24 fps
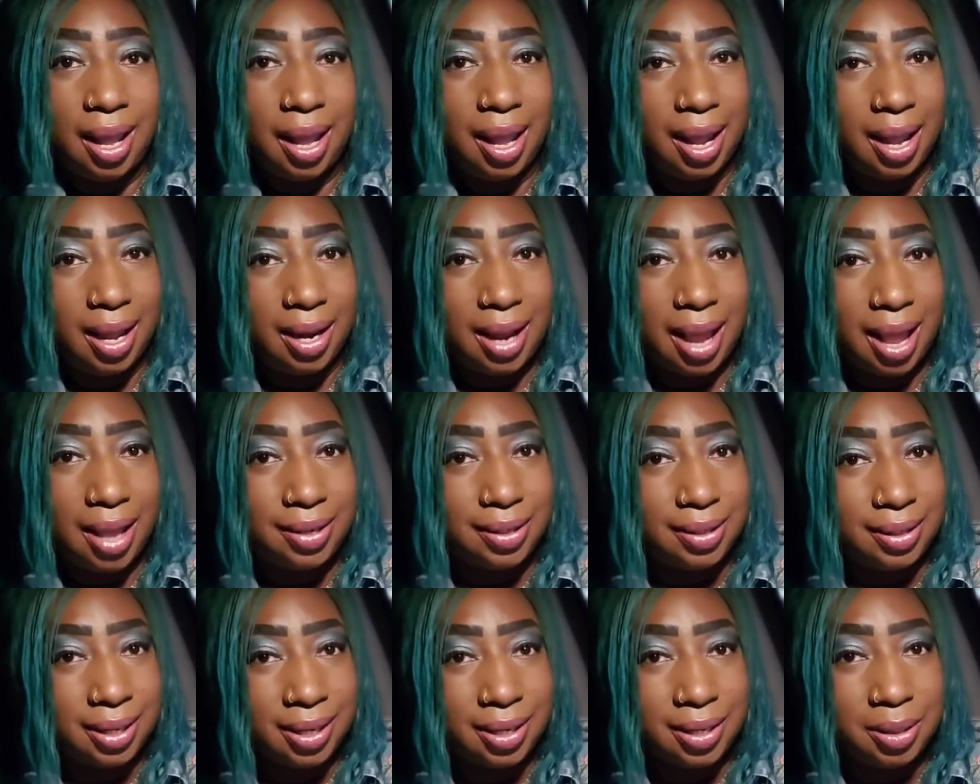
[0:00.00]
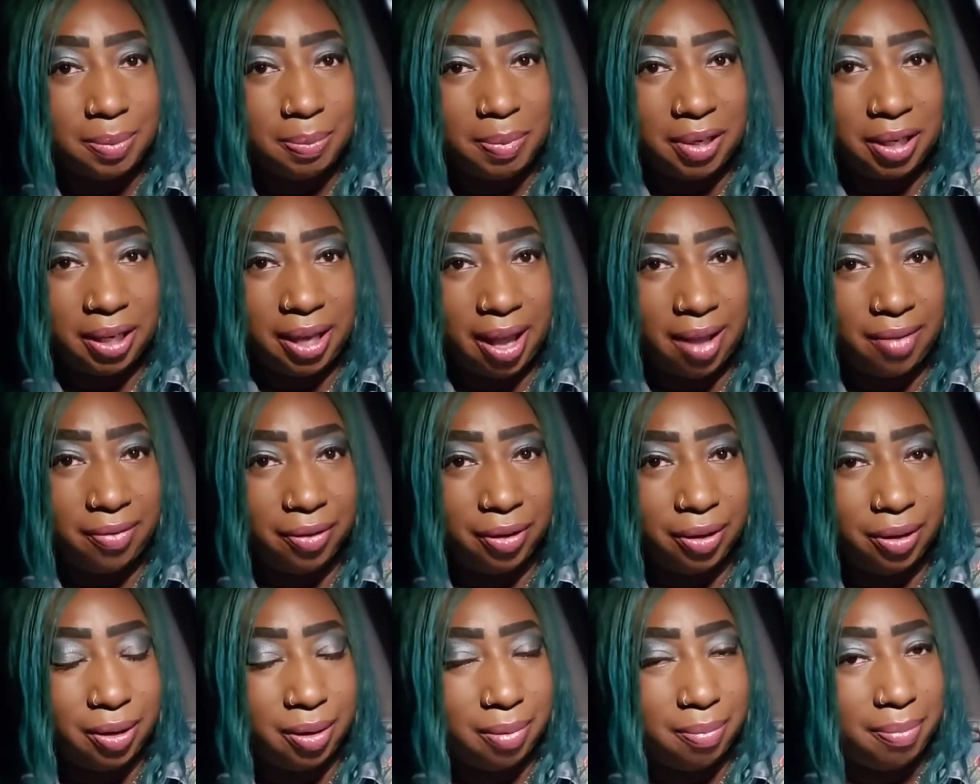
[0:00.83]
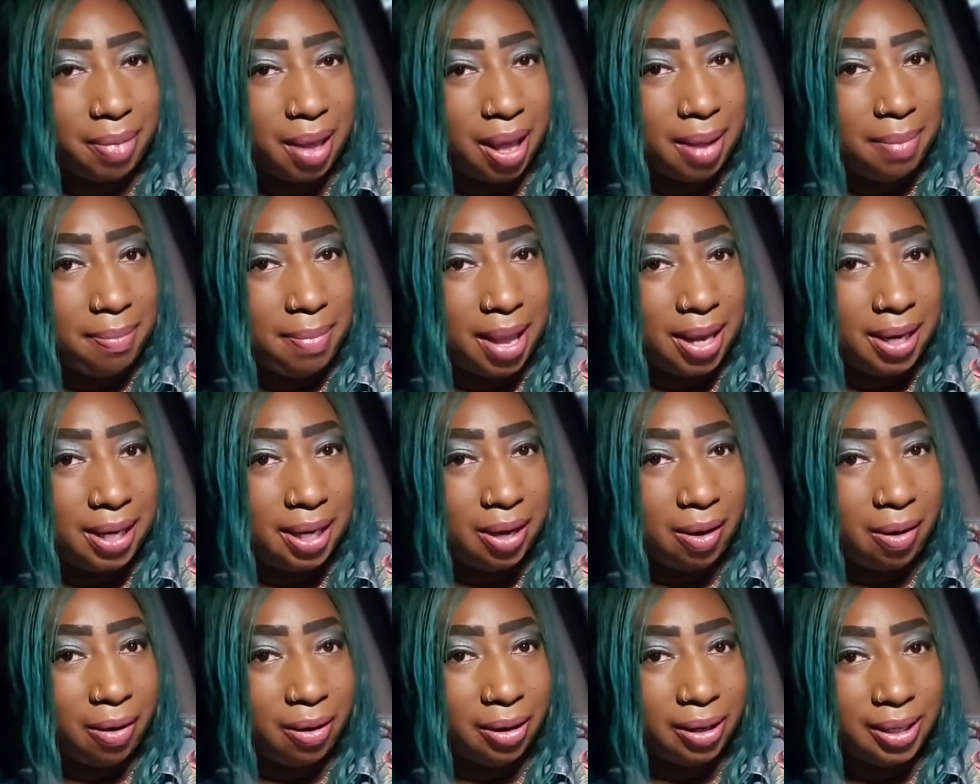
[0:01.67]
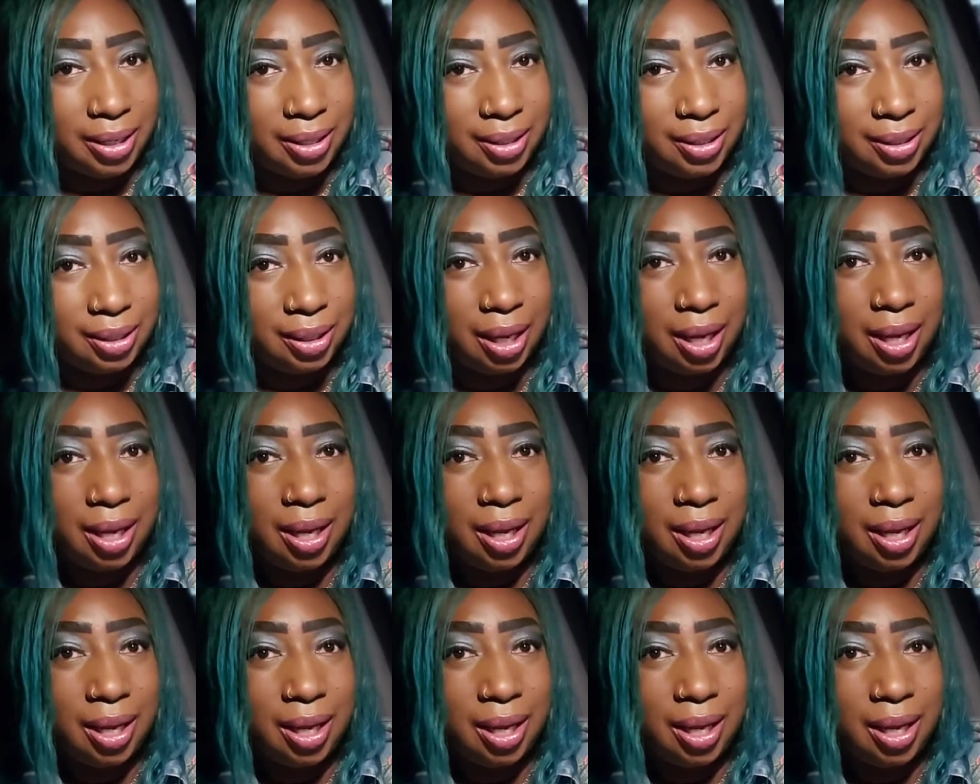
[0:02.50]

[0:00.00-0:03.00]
and has since been covered by many artists,